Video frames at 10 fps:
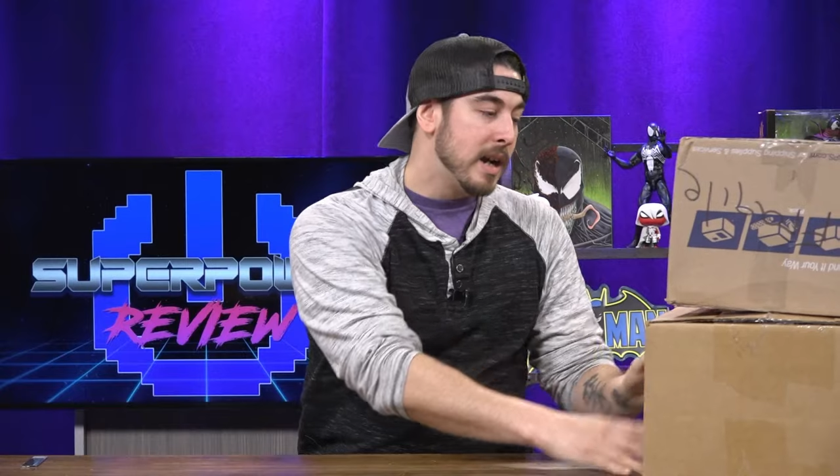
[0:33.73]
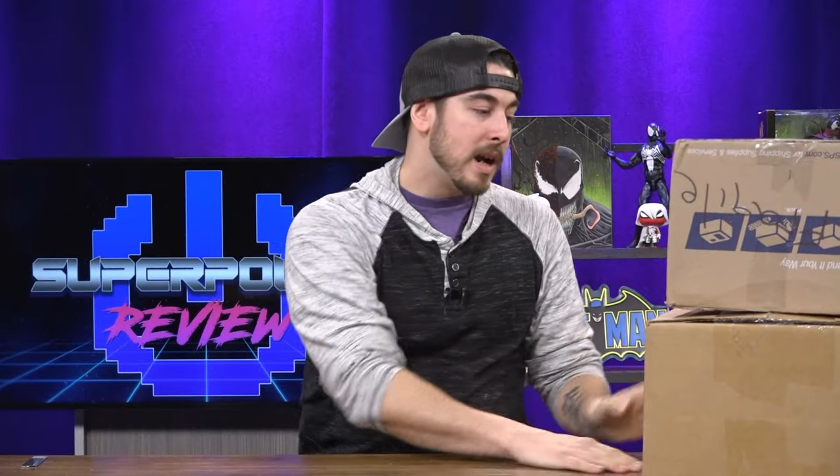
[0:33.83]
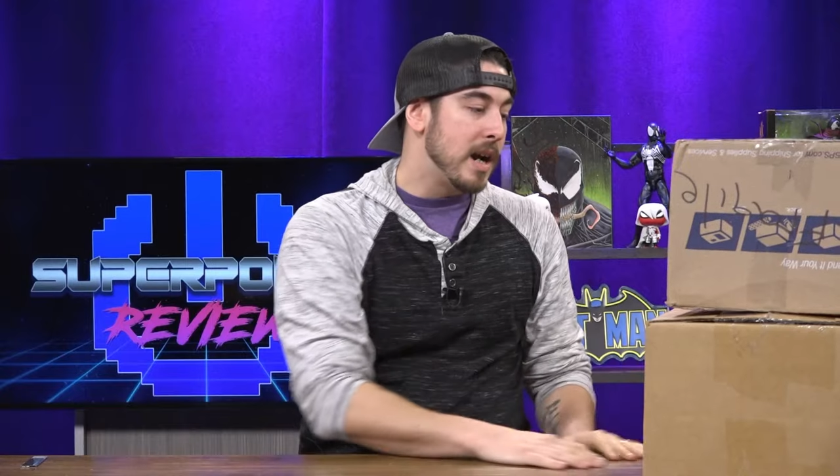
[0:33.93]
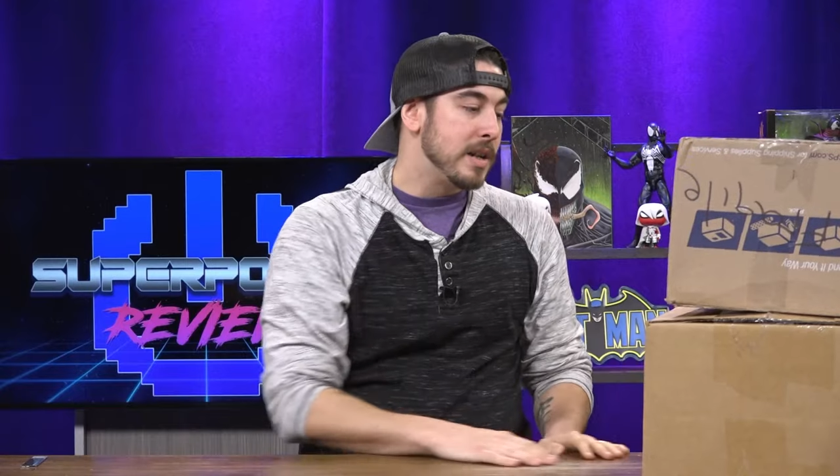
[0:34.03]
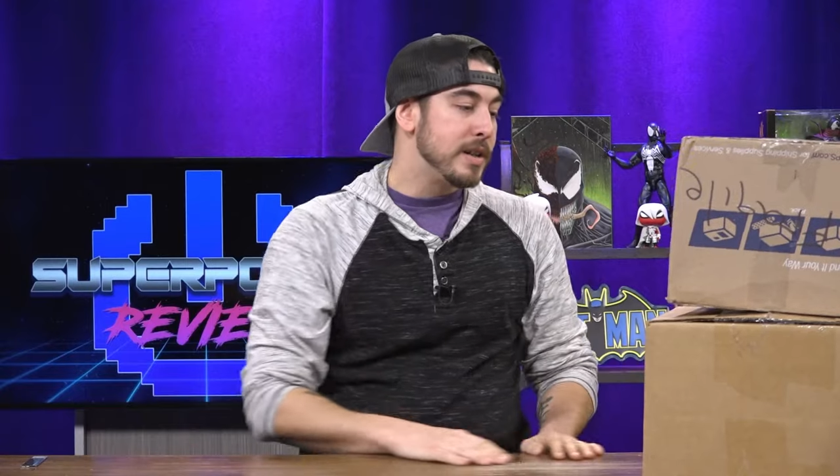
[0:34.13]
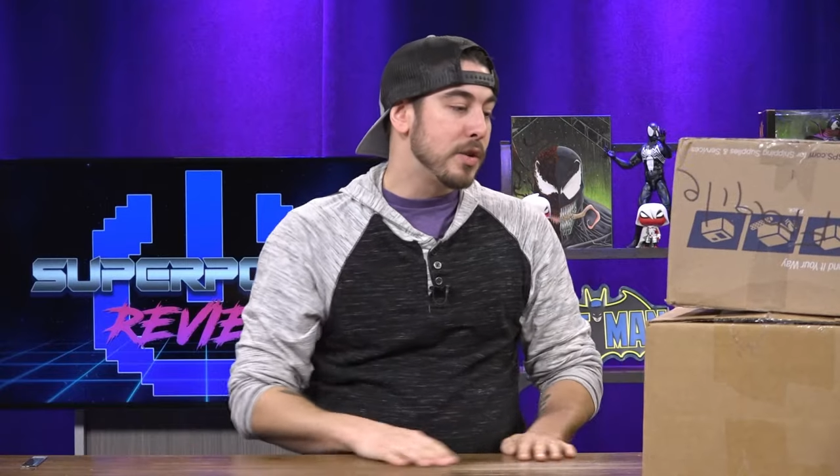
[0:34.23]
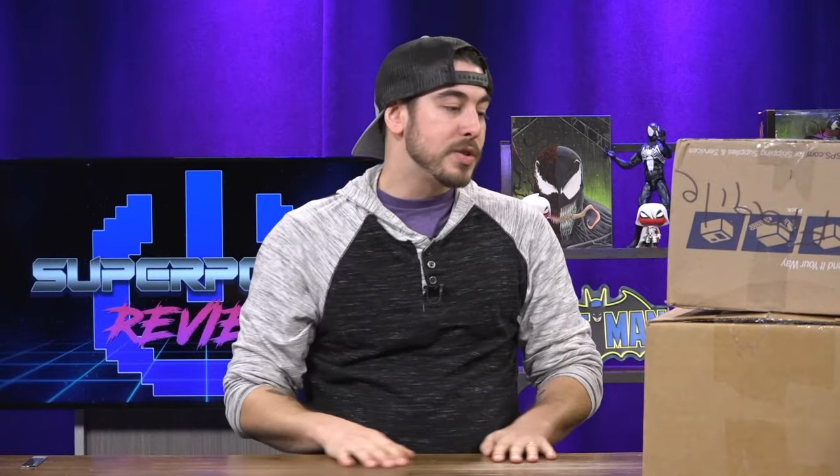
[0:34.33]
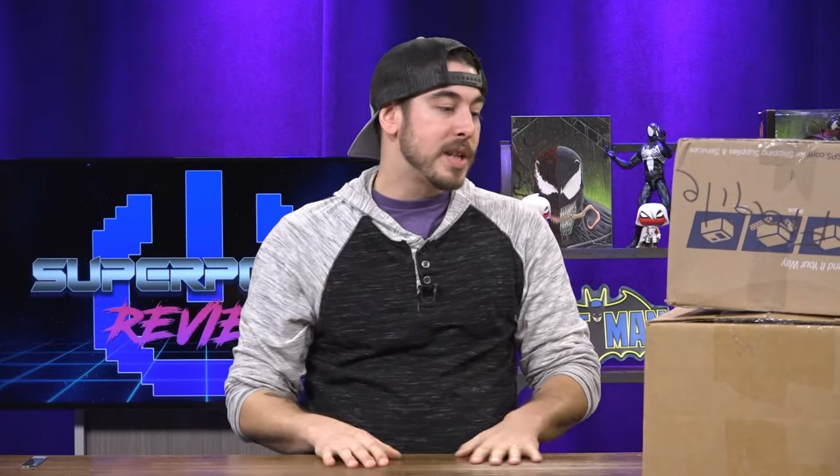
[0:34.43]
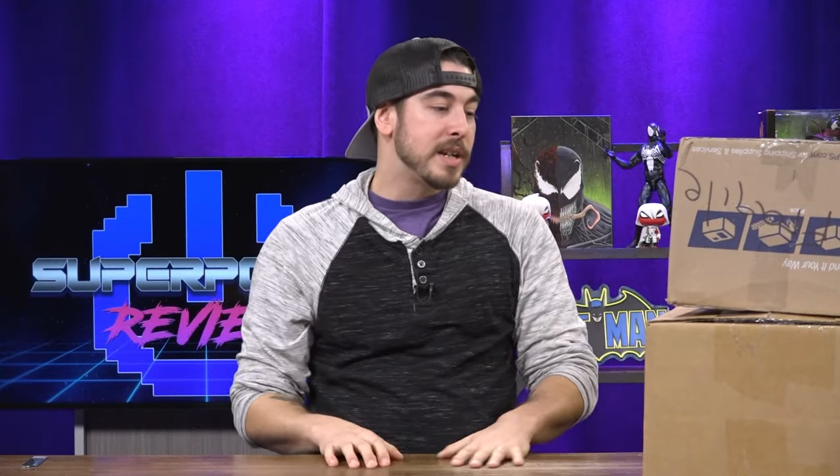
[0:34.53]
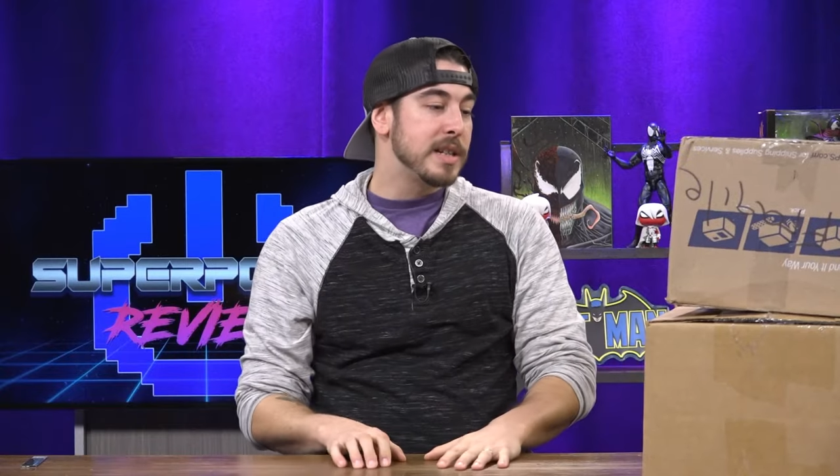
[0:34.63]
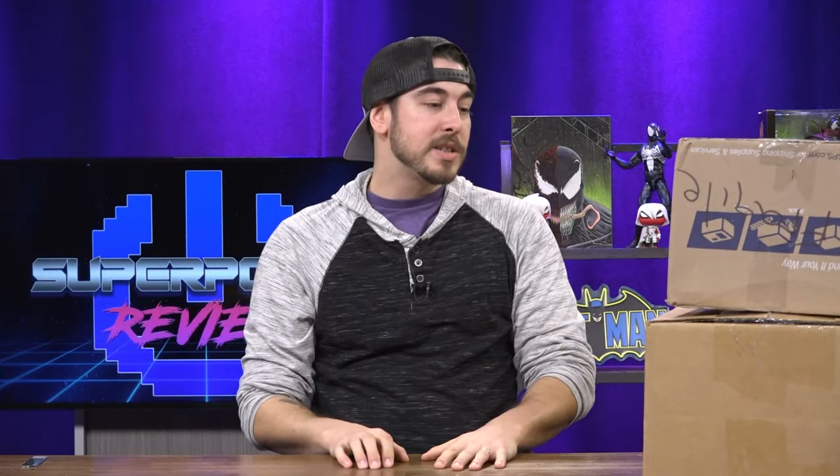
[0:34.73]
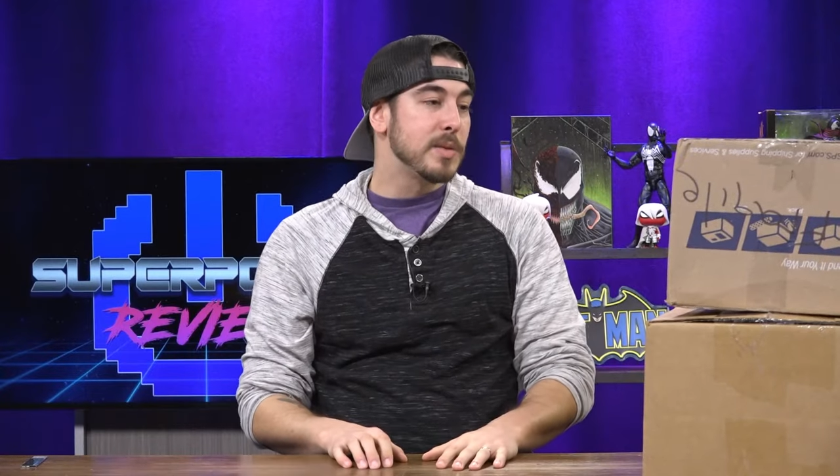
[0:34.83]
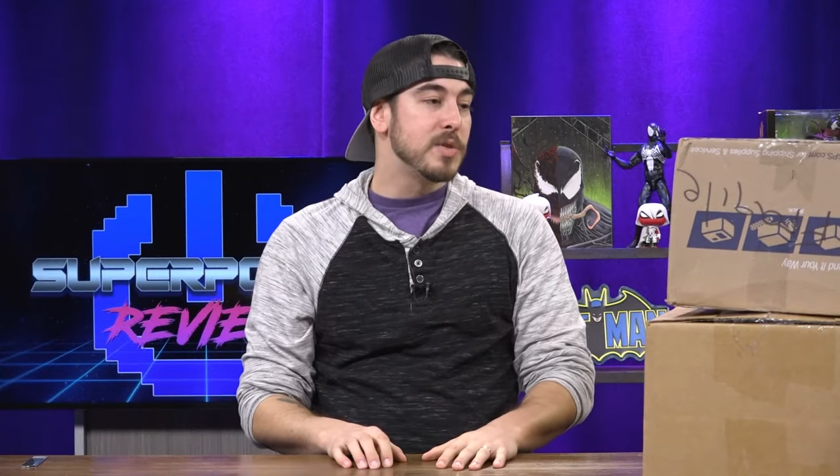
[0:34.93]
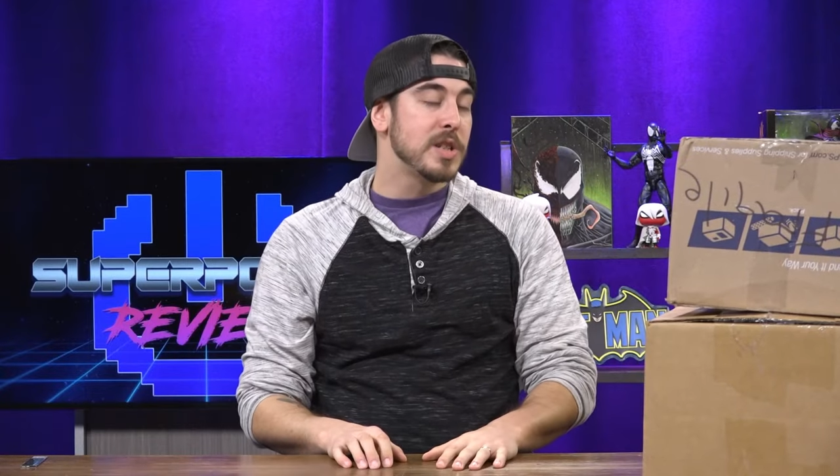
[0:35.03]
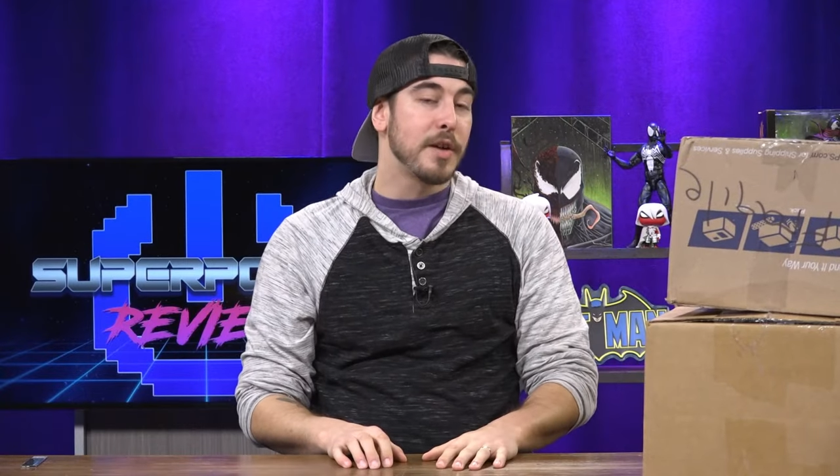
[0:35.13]
uh, you know, sending some
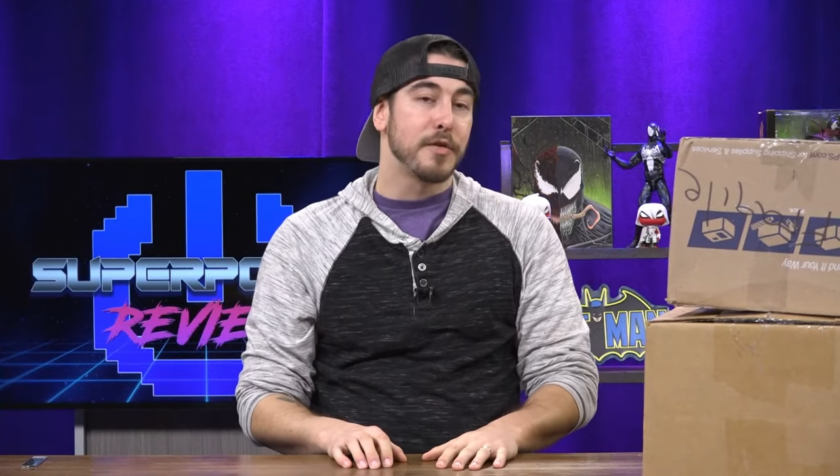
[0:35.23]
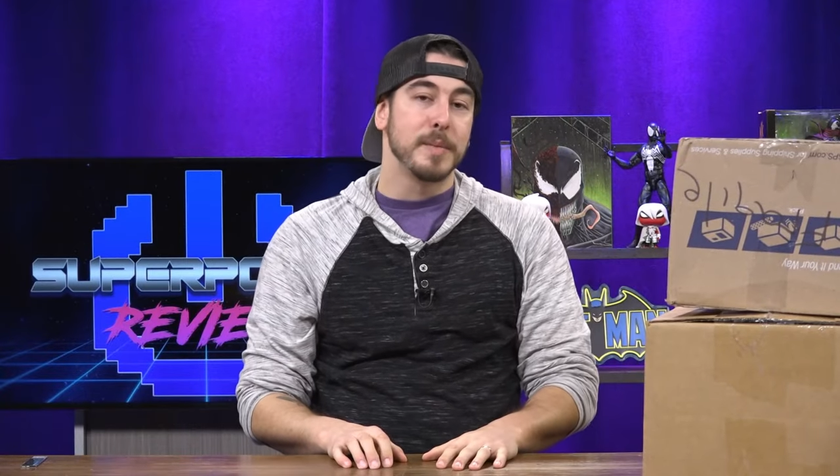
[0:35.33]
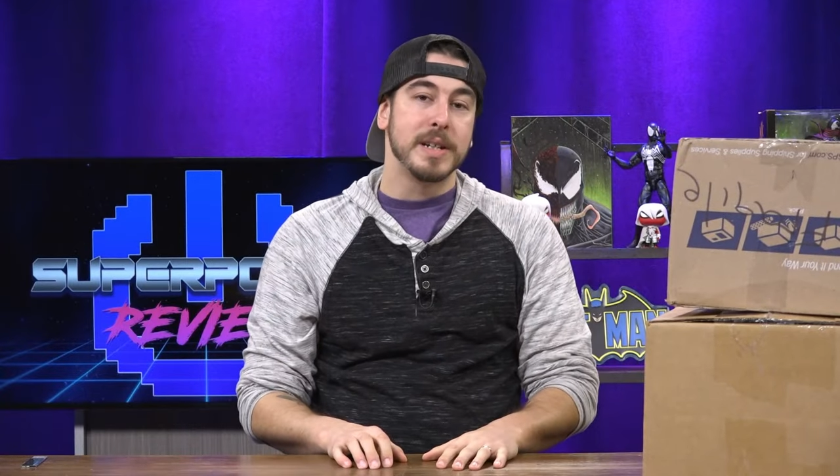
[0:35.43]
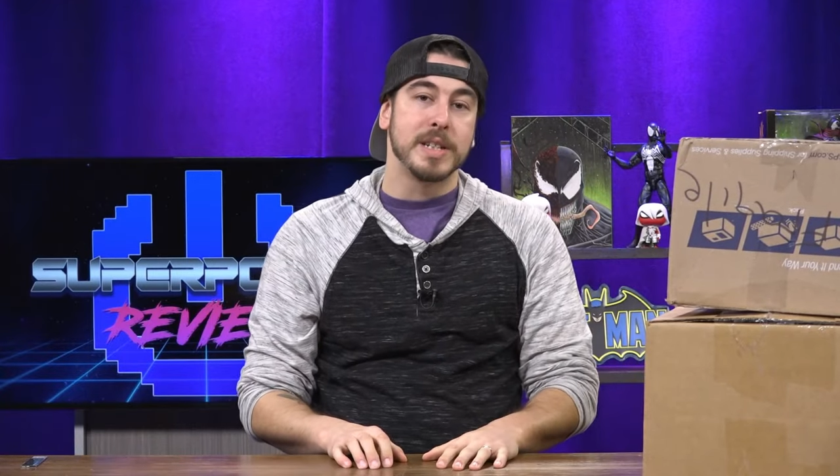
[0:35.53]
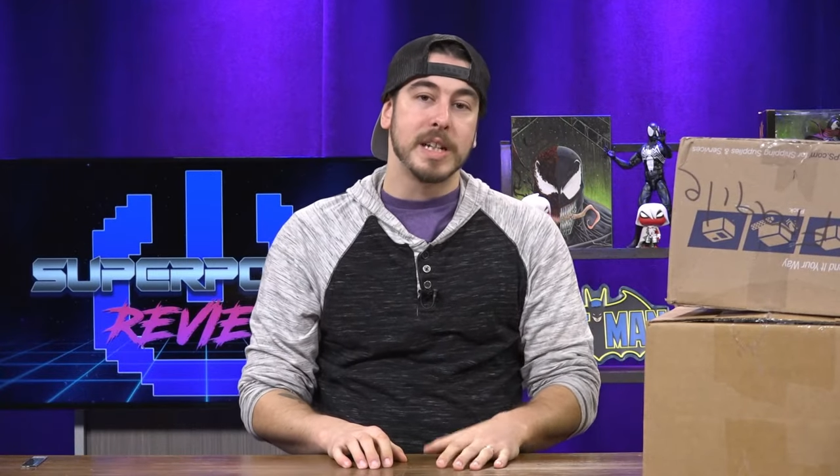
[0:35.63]
stuff for me to